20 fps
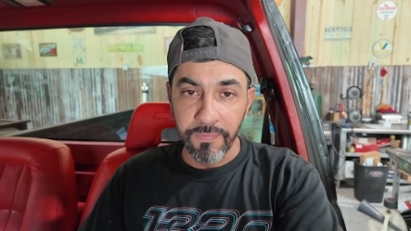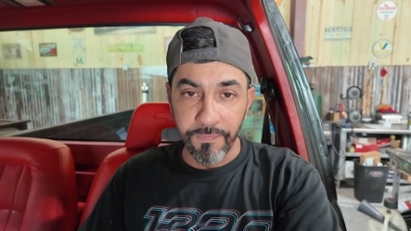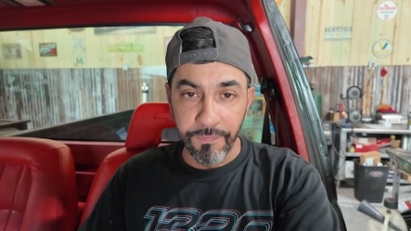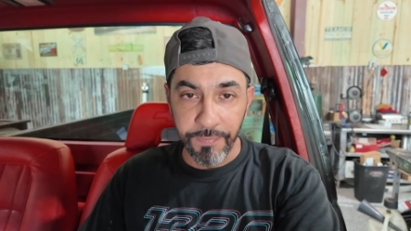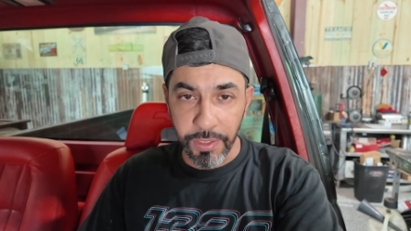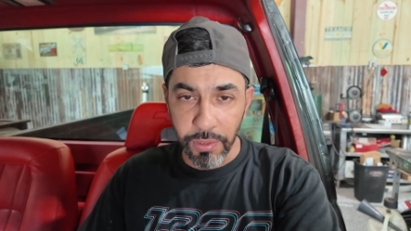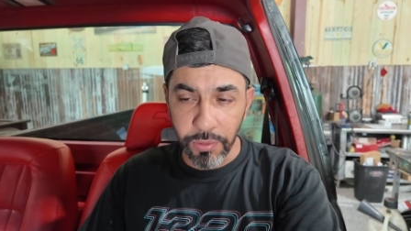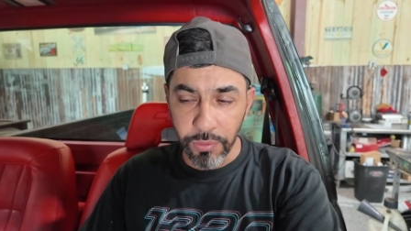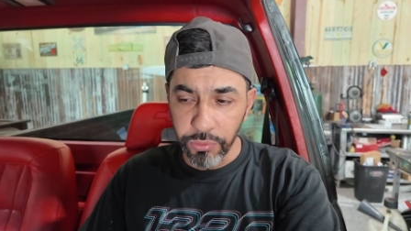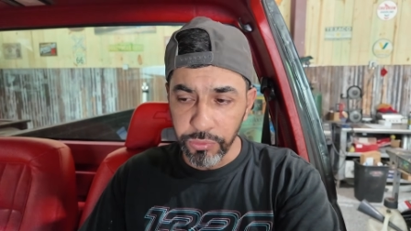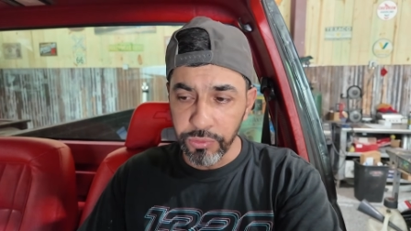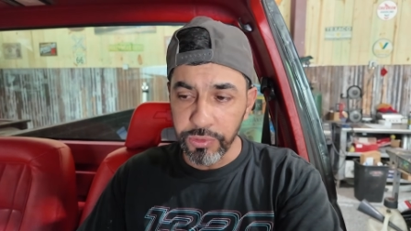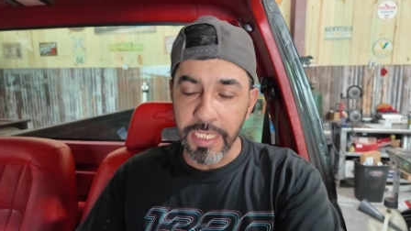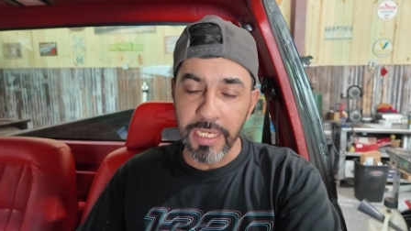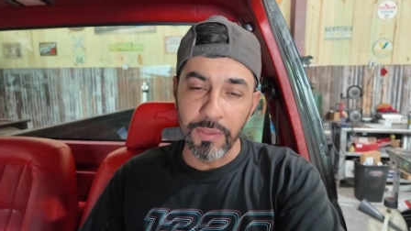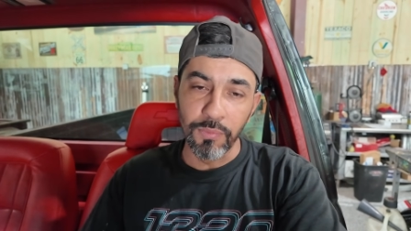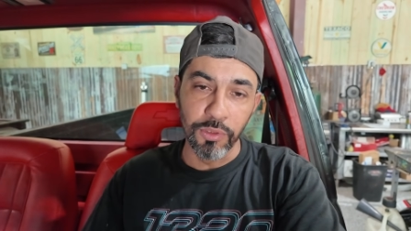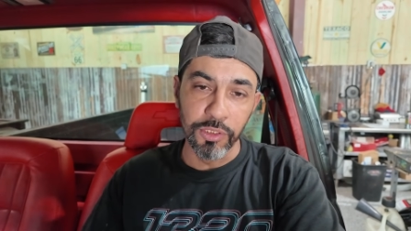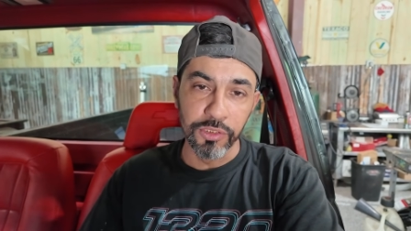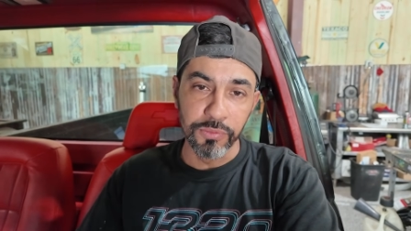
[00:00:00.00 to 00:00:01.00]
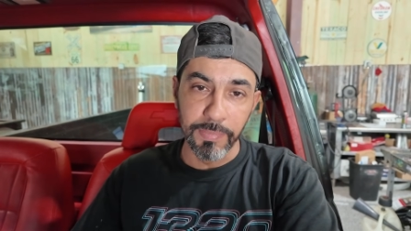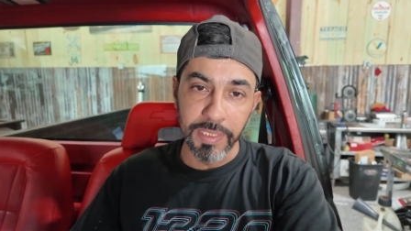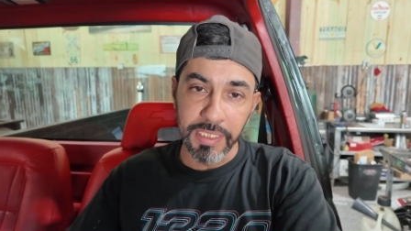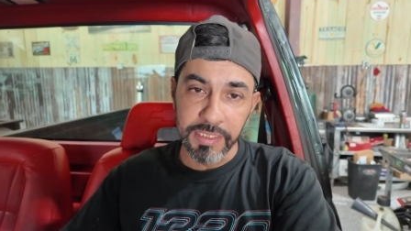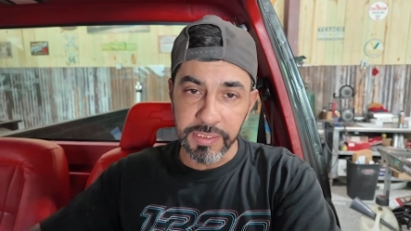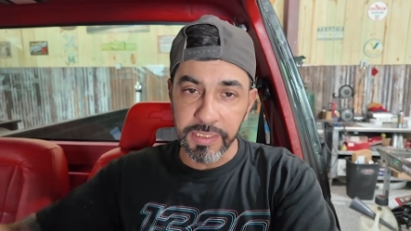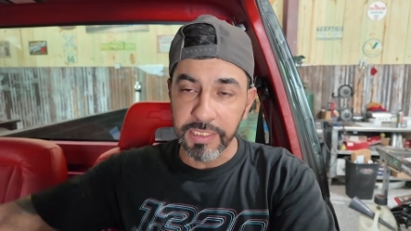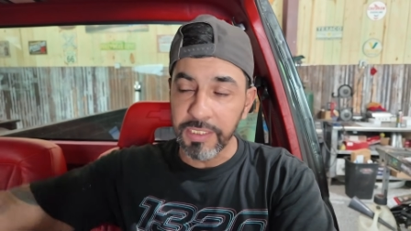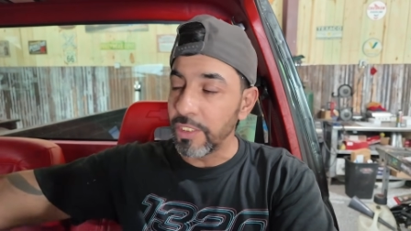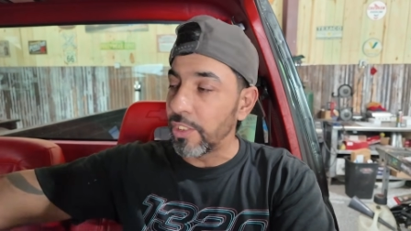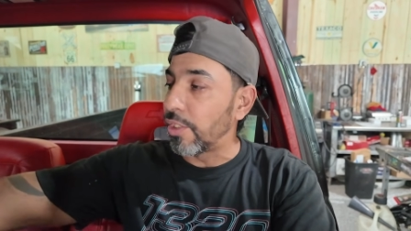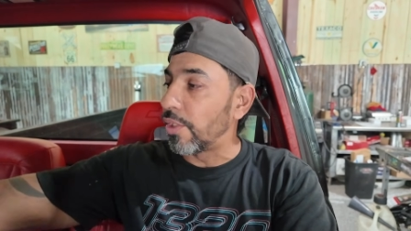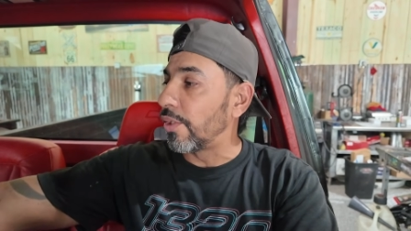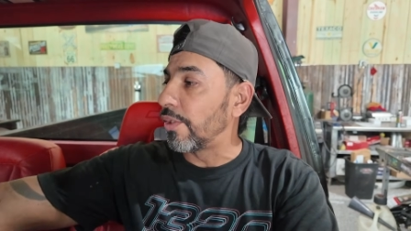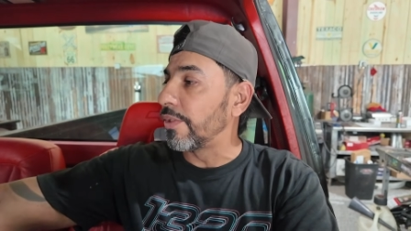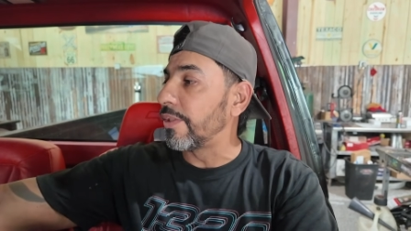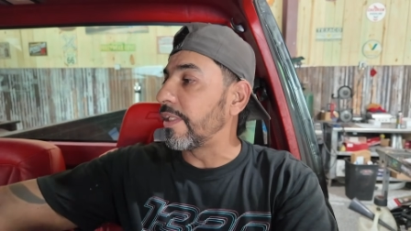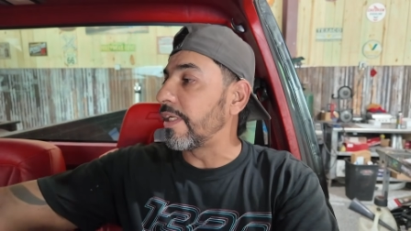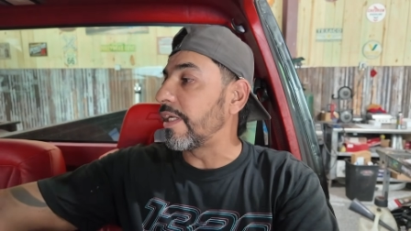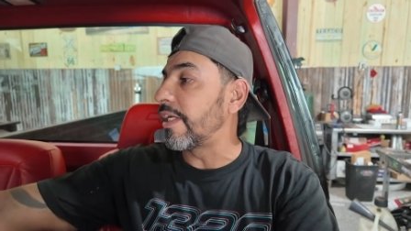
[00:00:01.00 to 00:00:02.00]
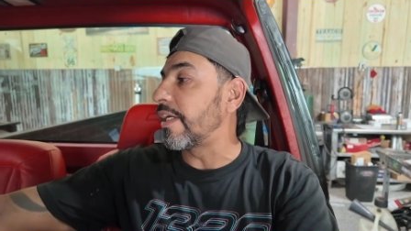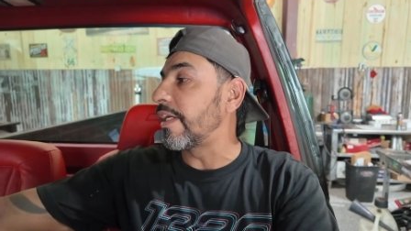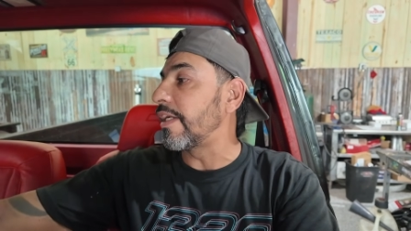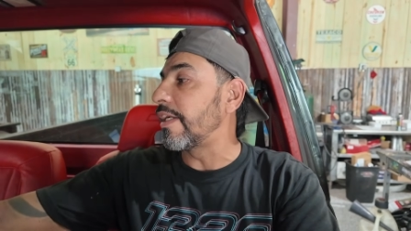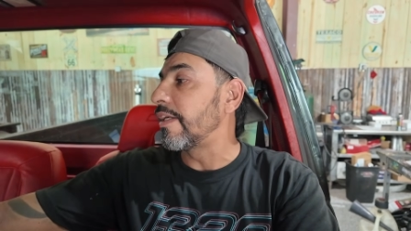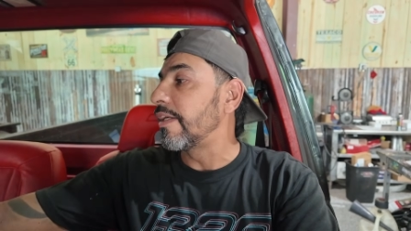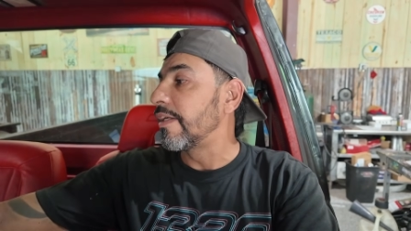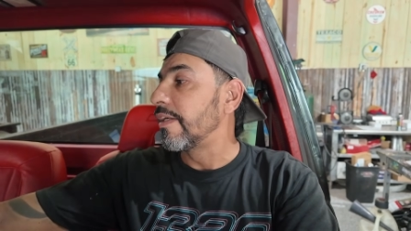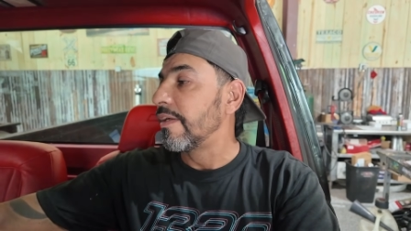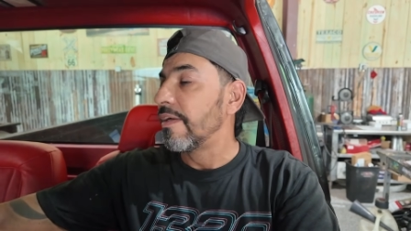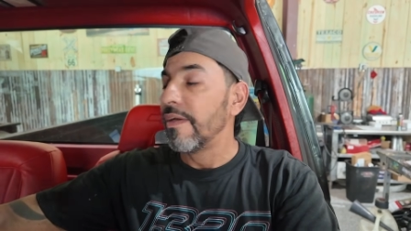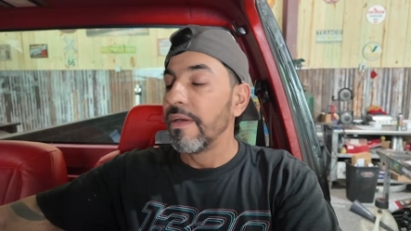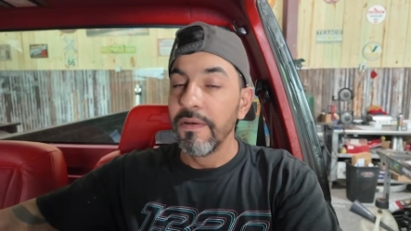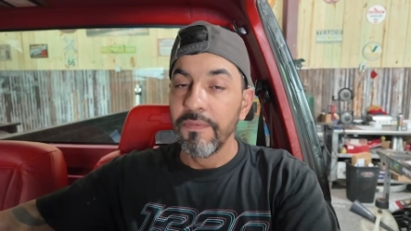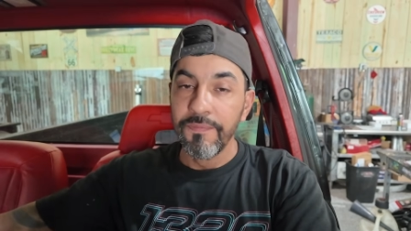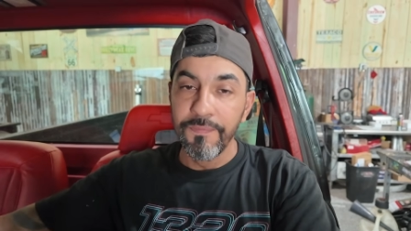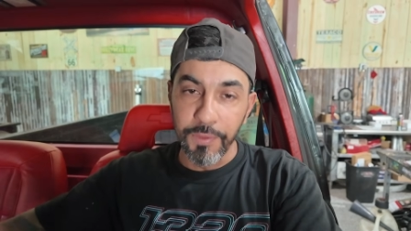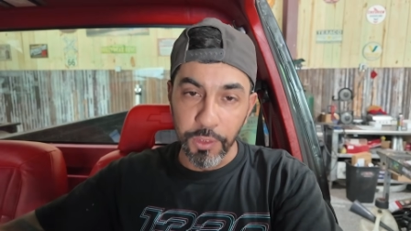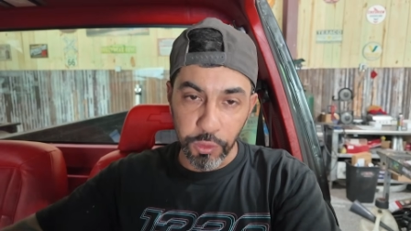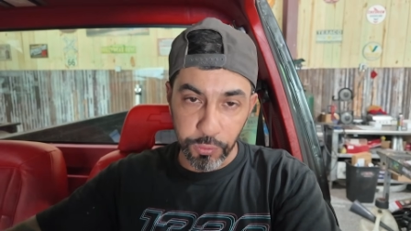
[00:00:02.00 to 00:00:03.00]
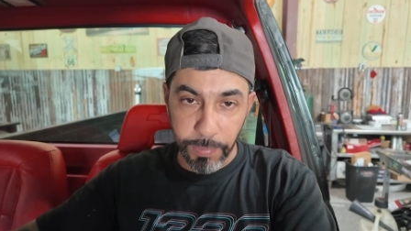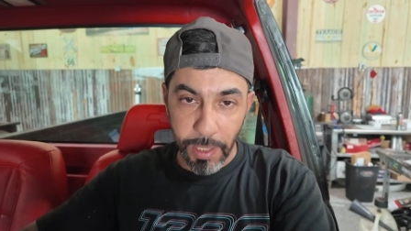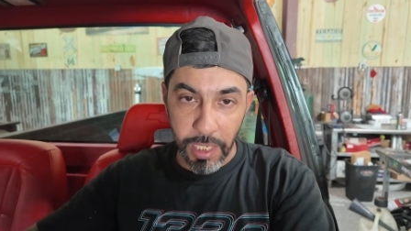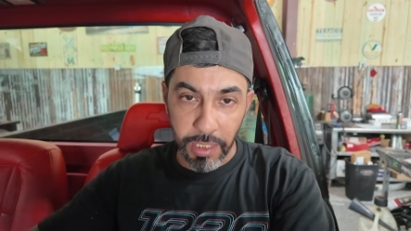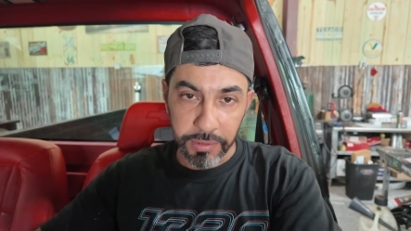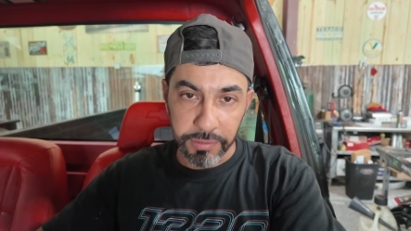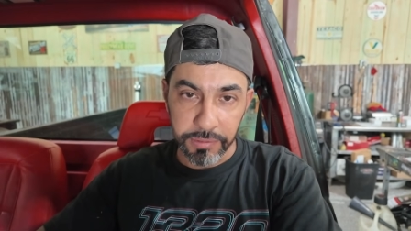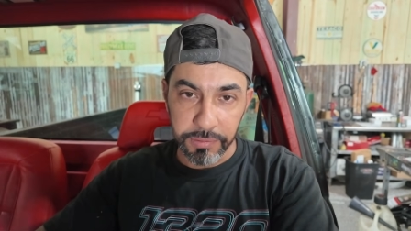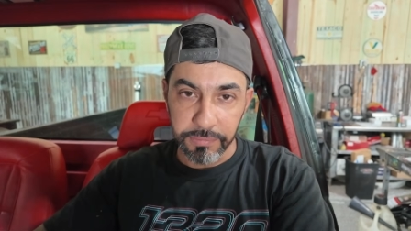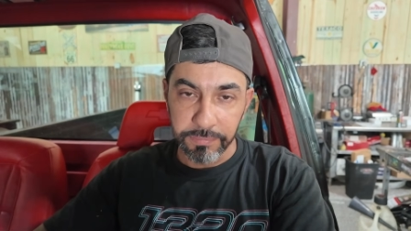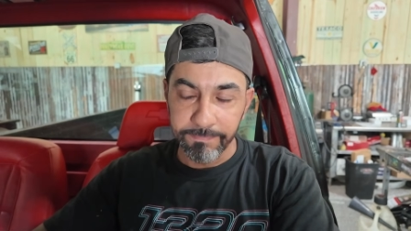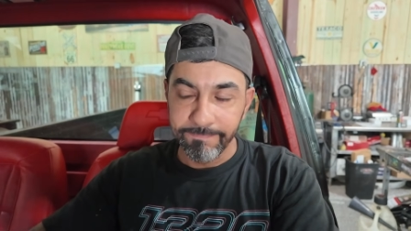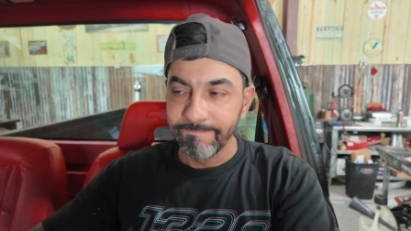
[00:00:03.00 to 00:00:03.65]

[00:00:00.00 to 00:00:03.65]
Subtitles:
fuse that was missing on the fuse box.